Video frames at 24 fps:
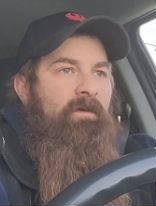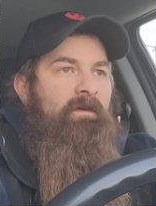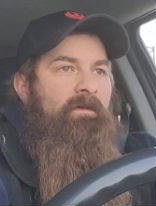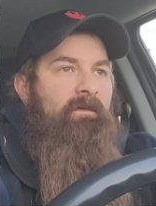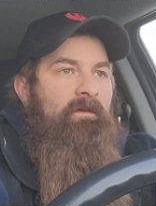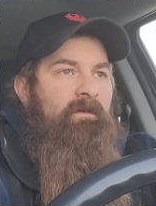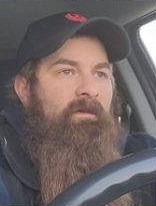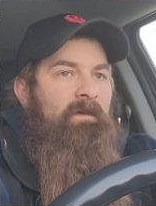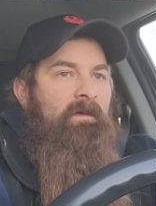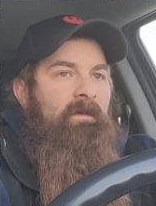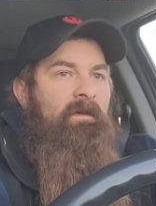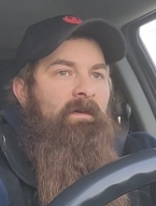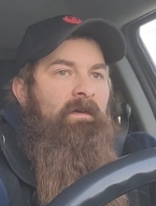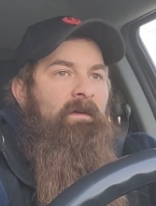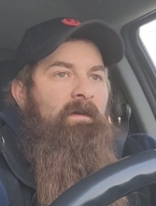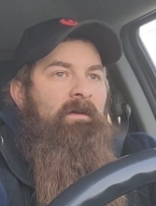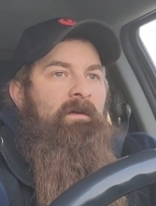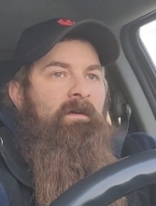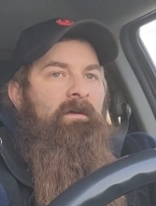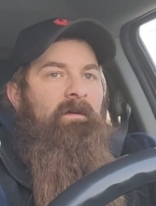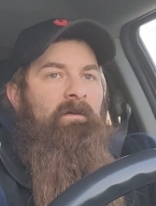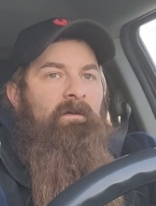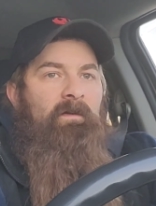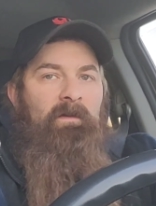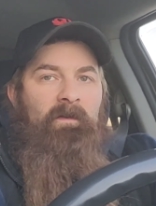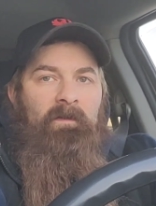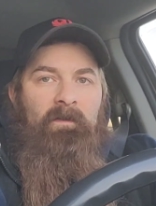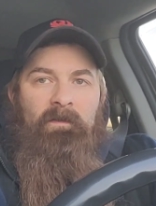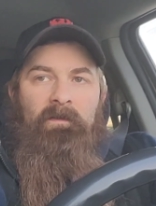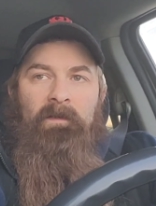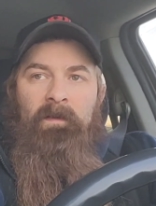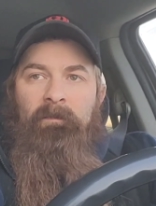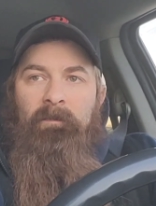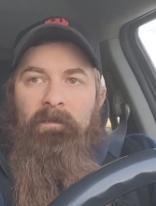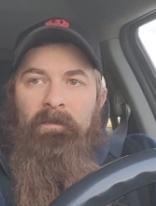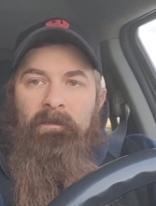I know I
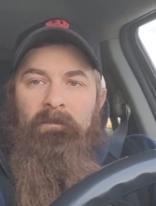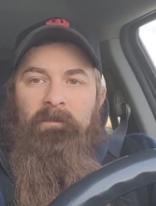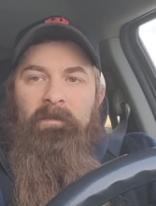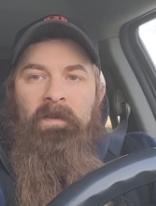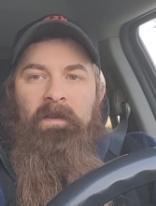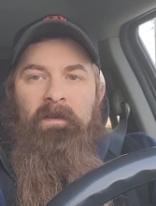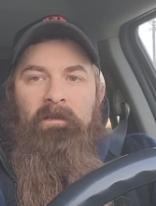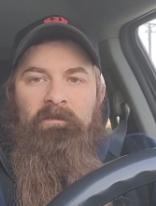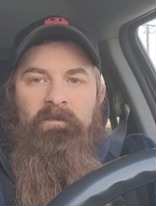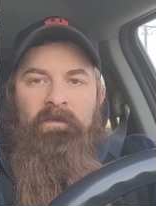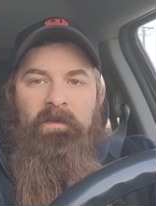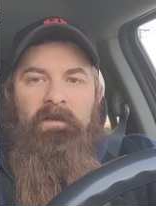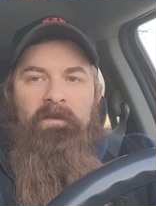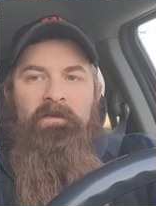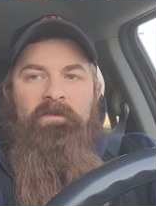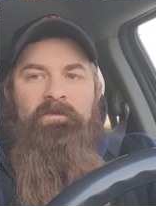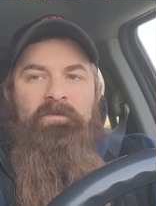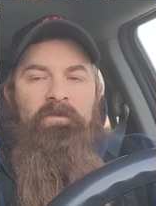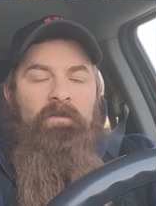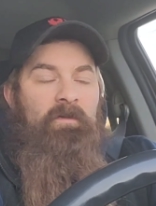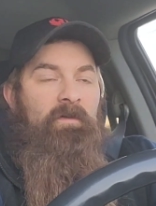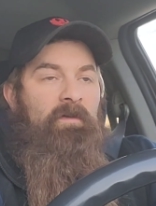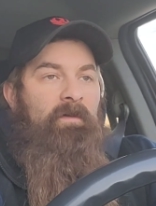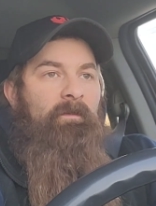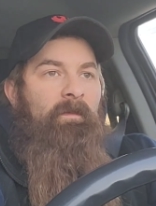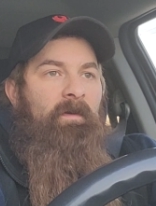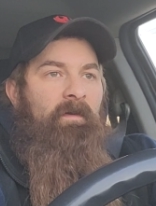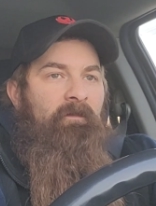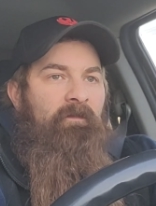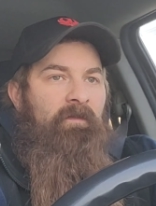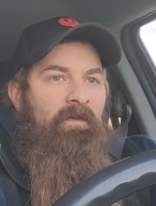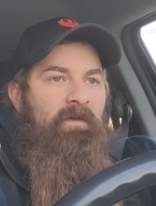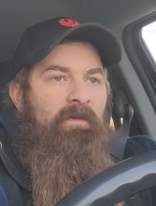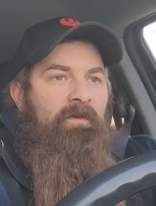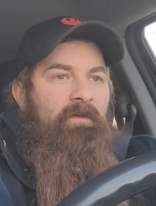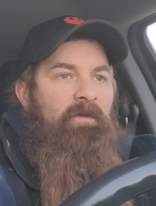don't. I've been keep trying to shorten up my
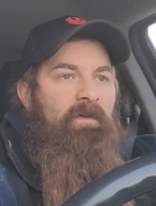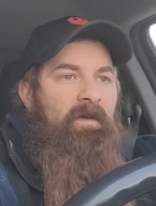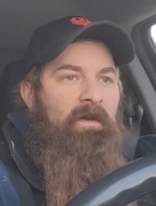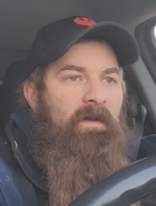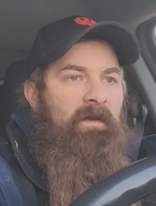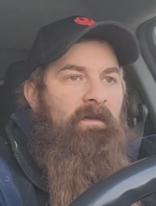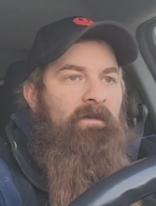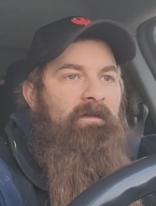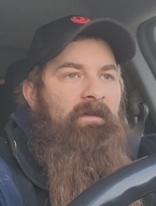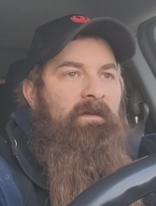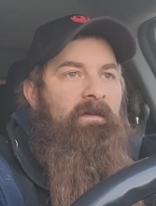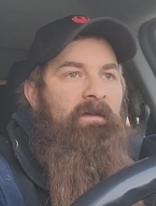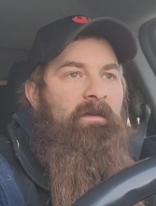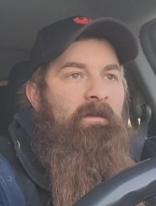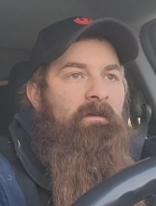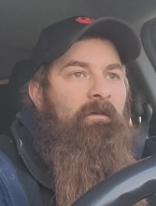video content.